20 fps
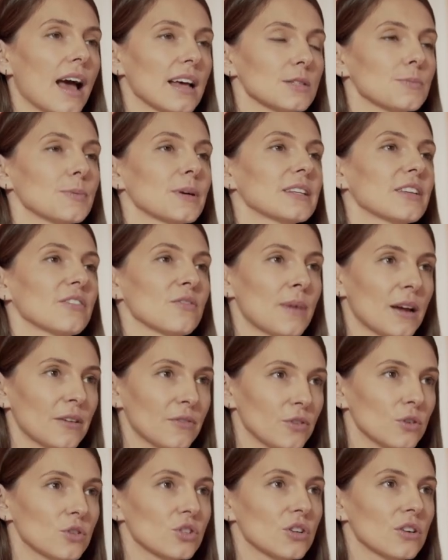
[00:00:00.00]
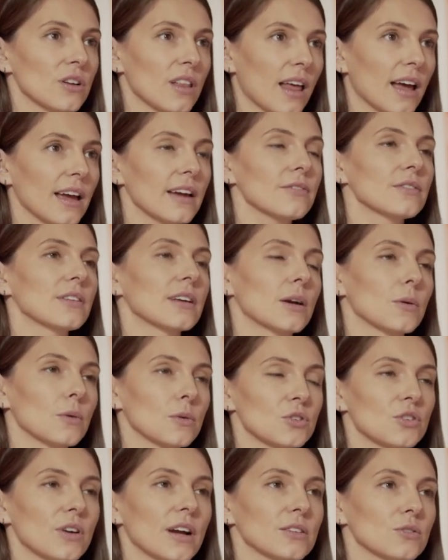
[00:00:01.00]
aspect of my future life that I
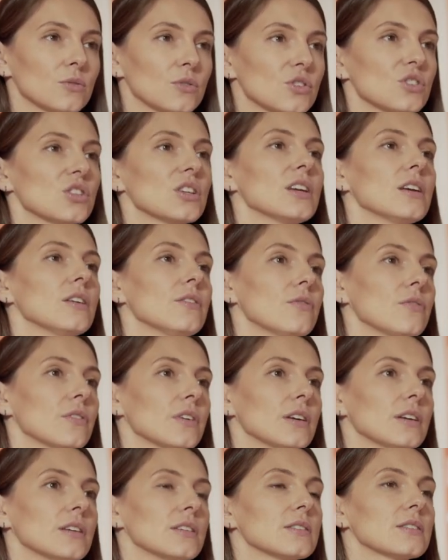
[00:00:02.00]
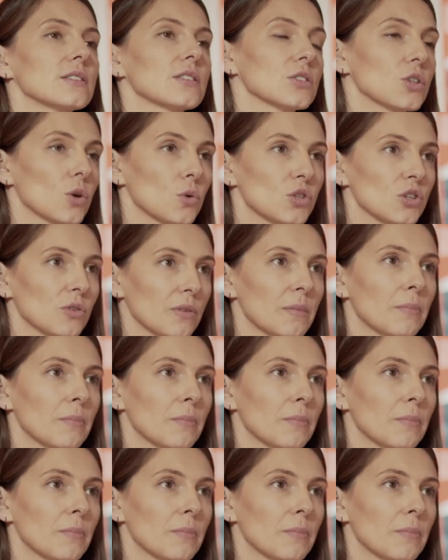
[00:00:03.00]
will try to achieve is social